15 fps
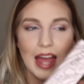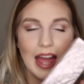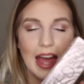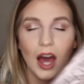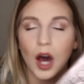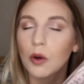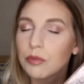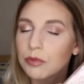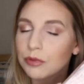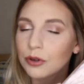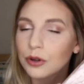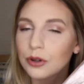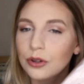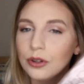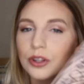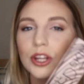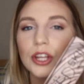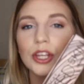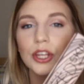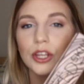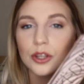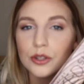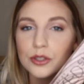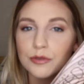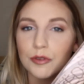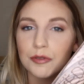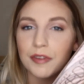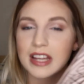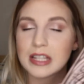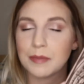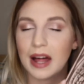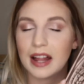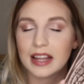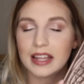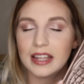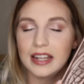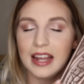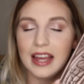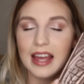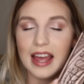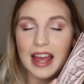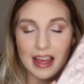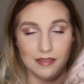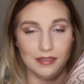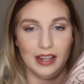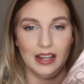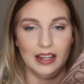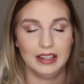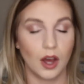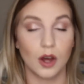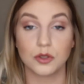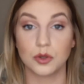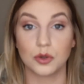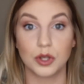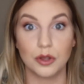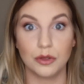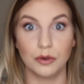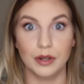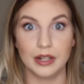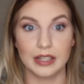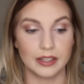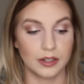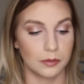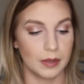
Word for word: helpful, useful face palette ever. I'll talk you through it a little